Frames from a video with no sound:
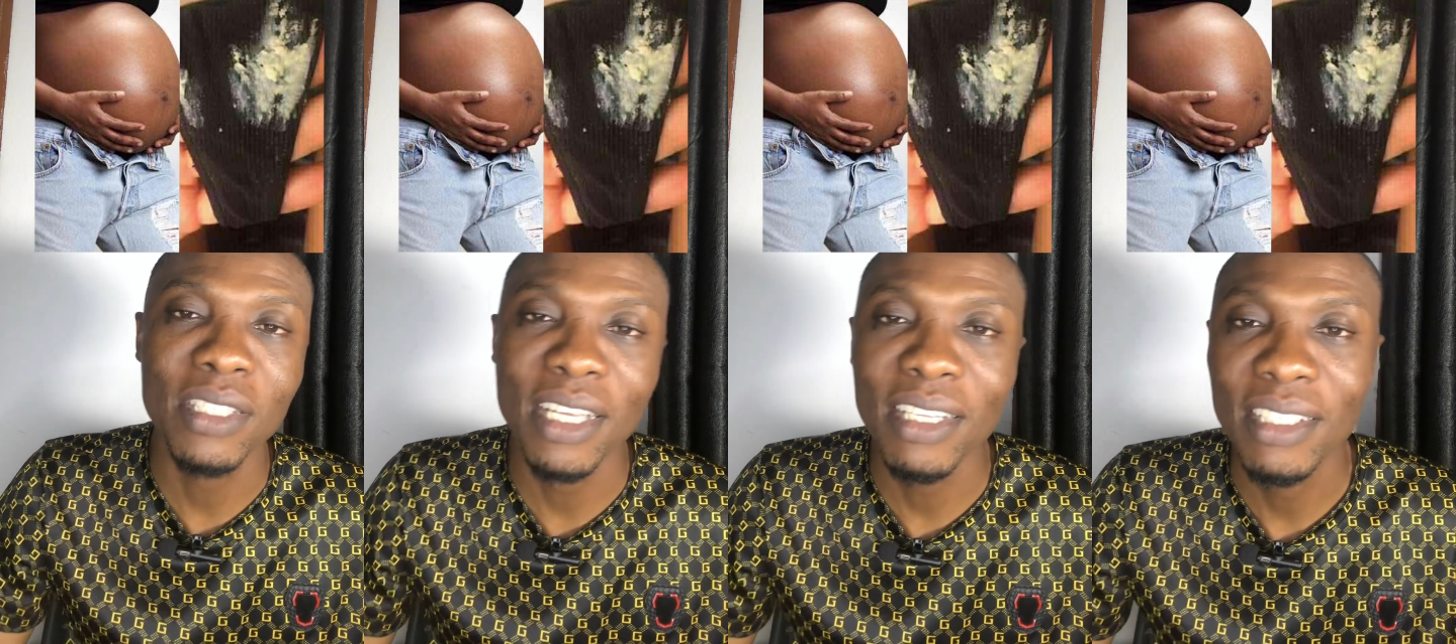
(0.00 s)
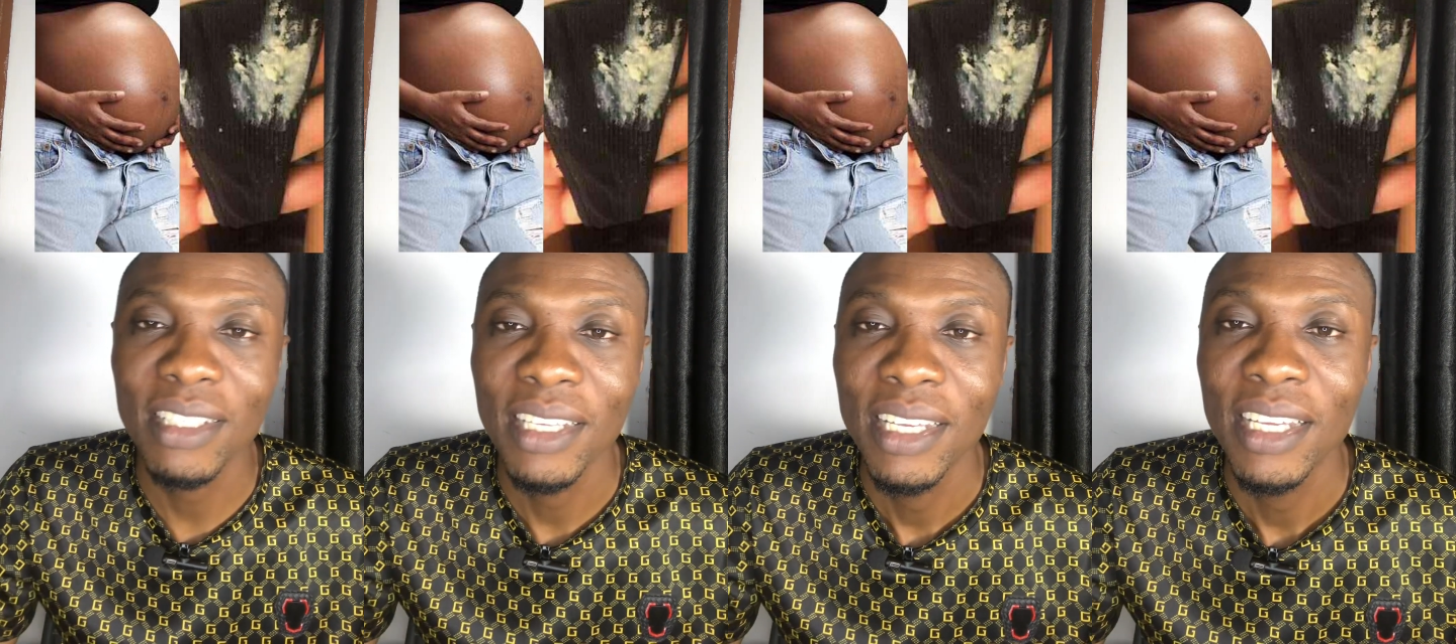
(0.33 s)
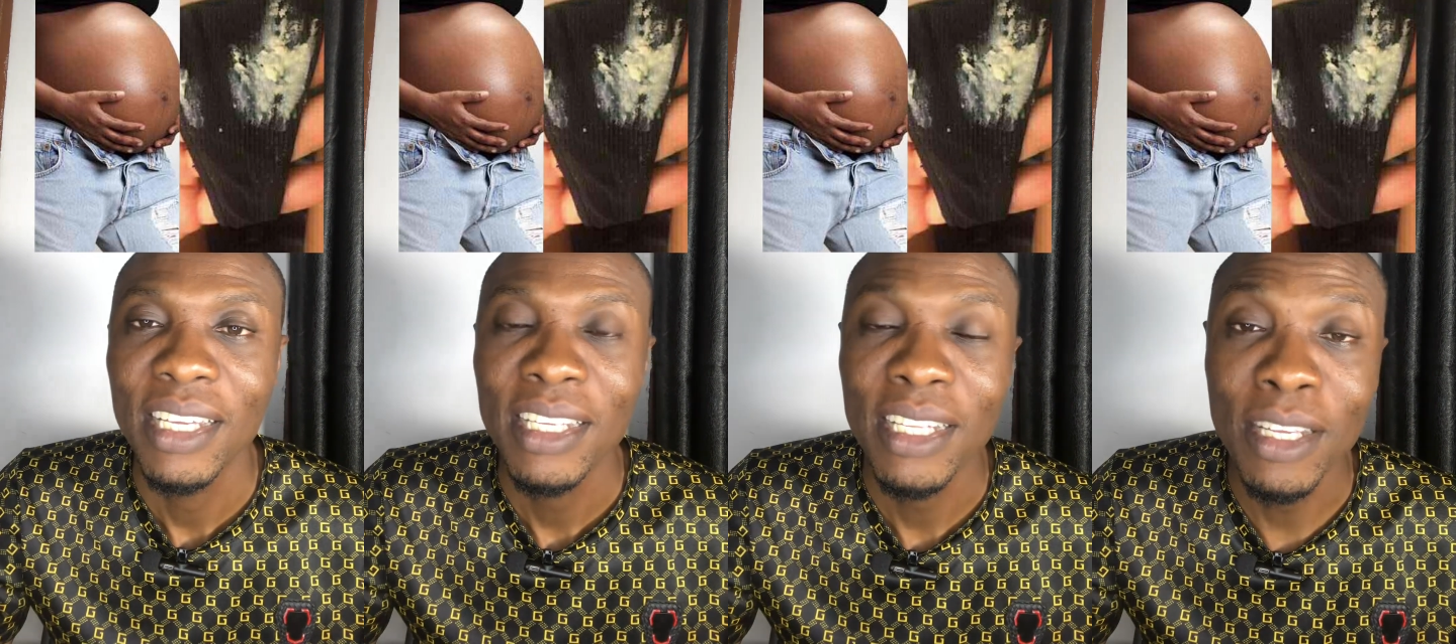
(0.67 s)
that
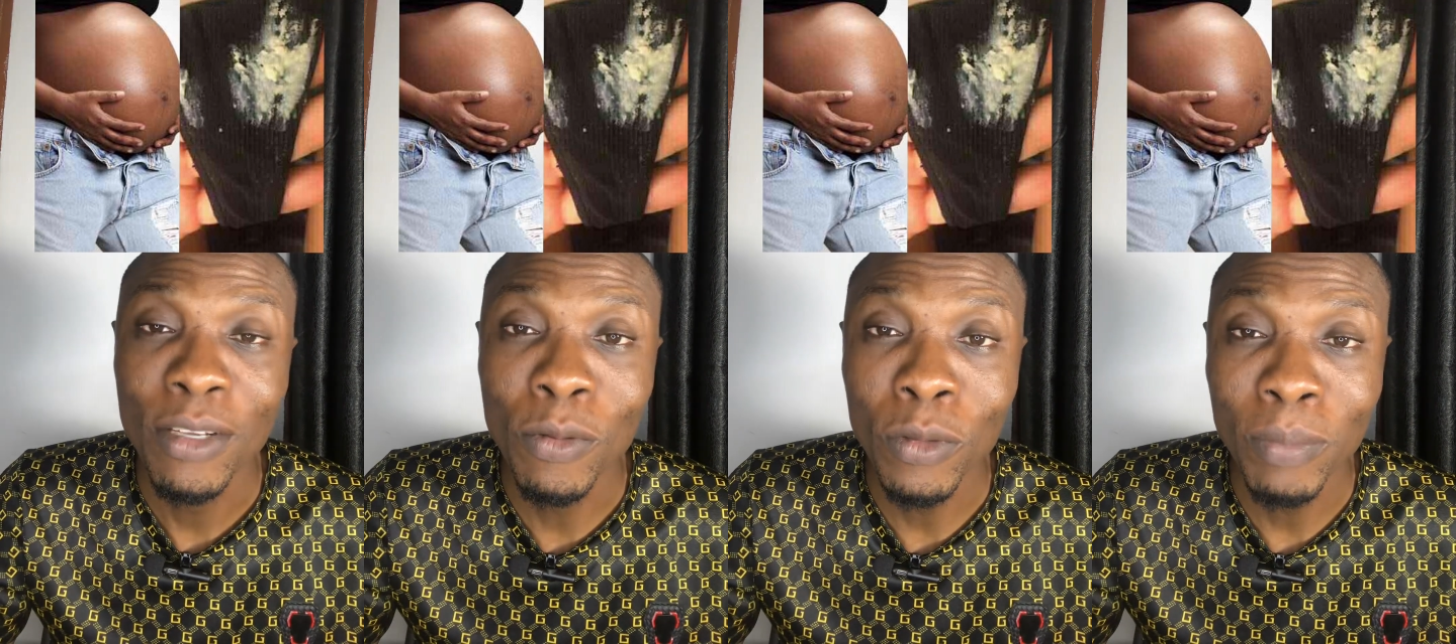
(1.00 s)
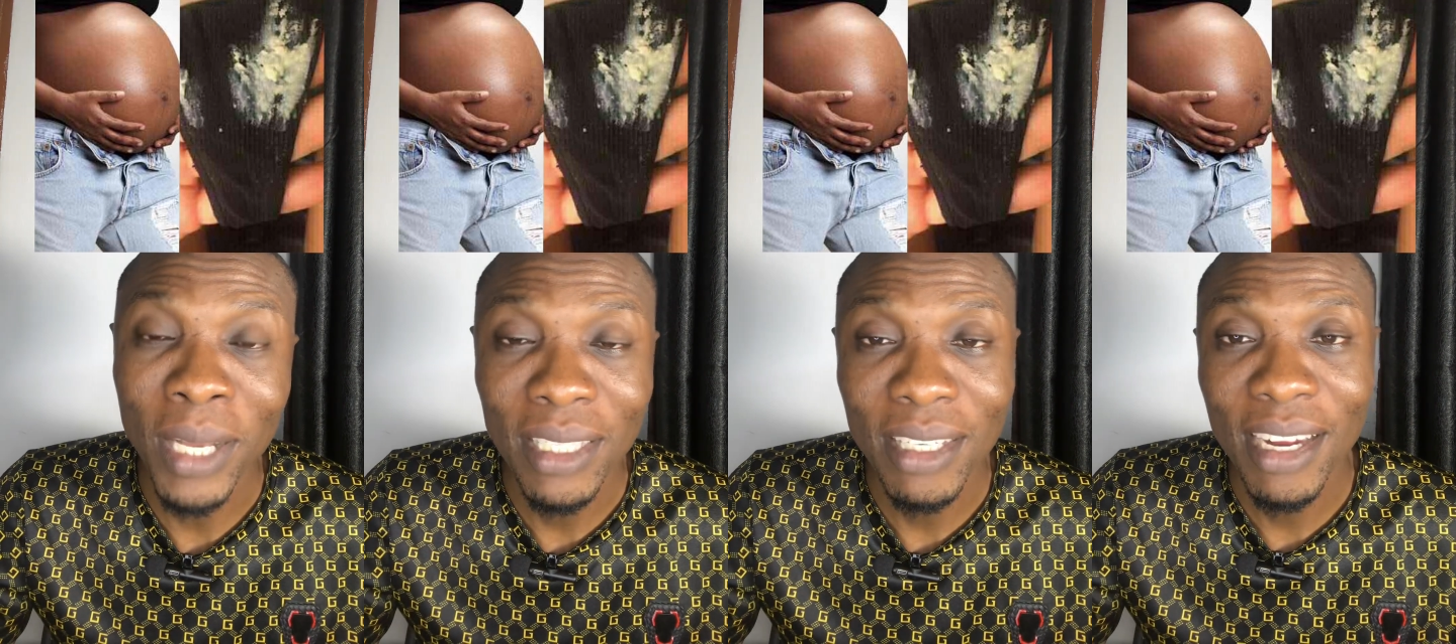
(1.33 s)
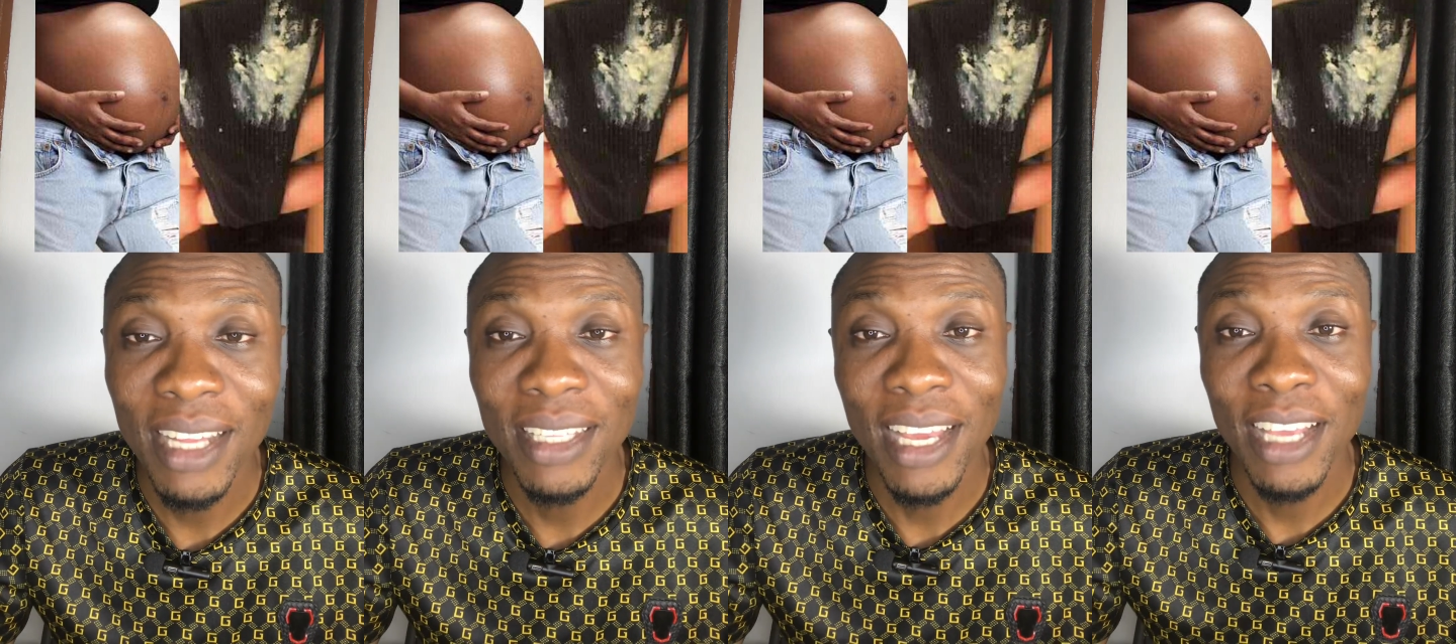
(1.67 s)
the good
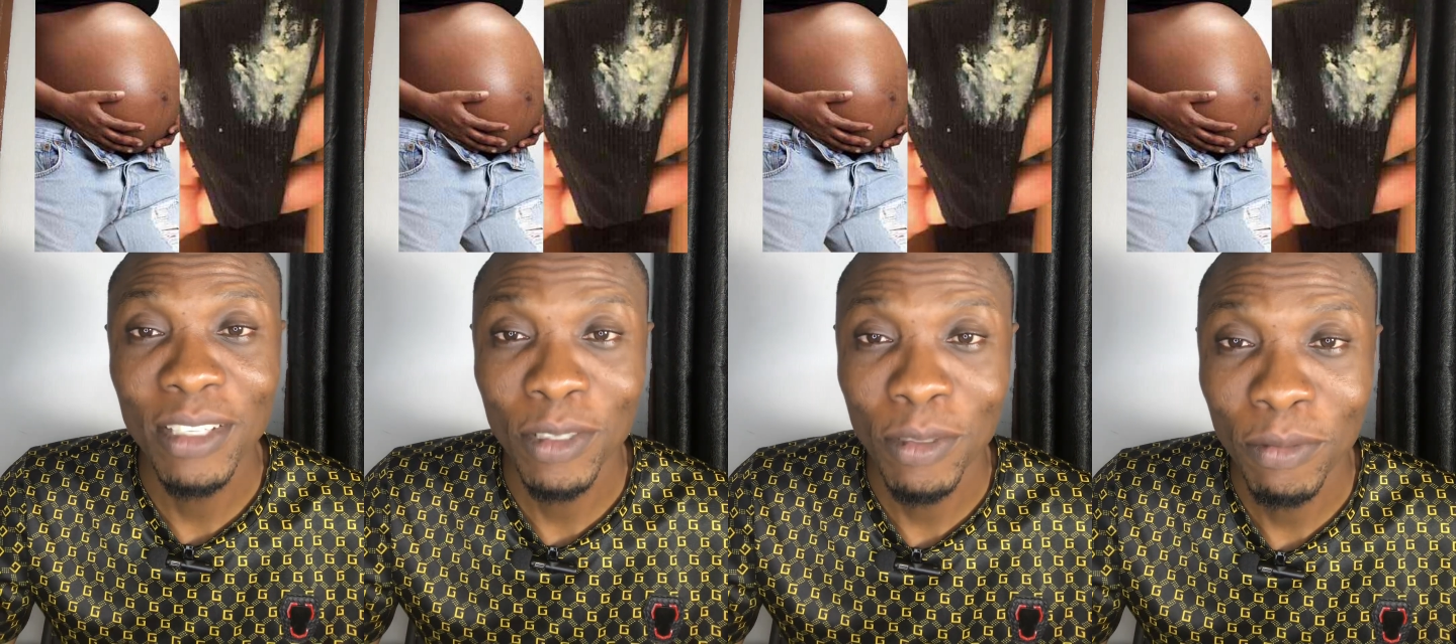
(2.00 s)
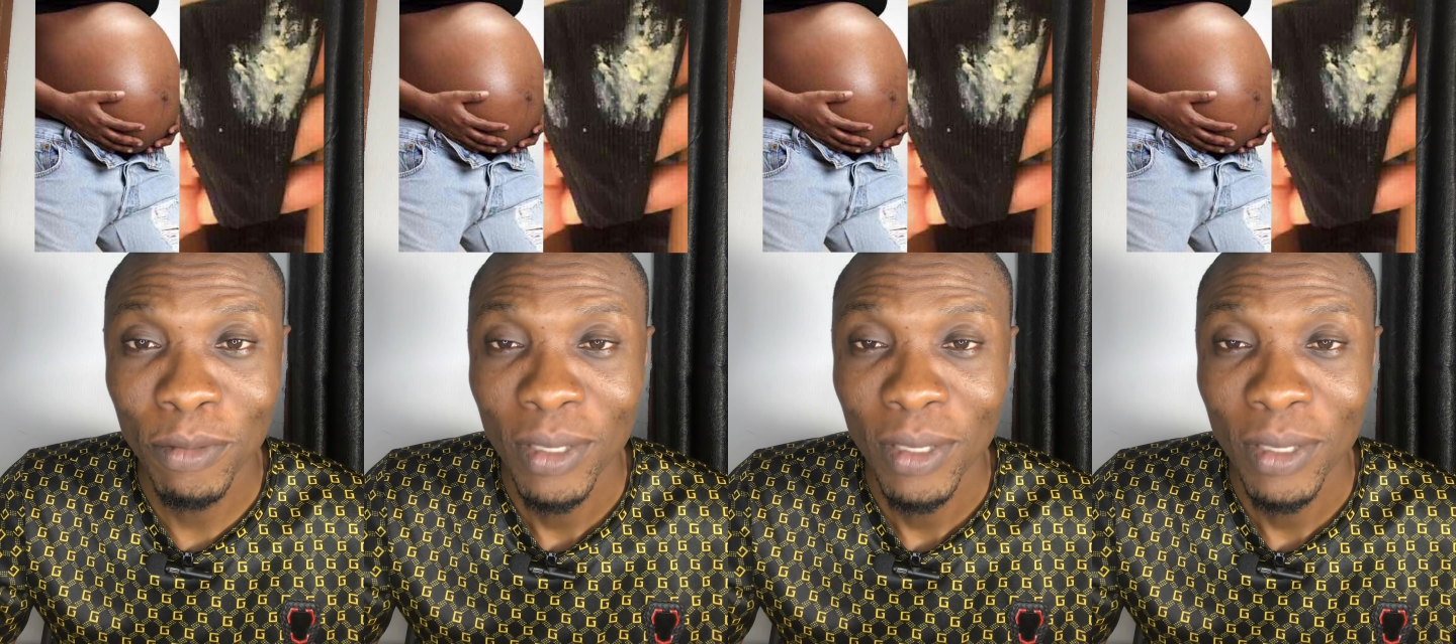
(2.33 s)
bacteria dies off.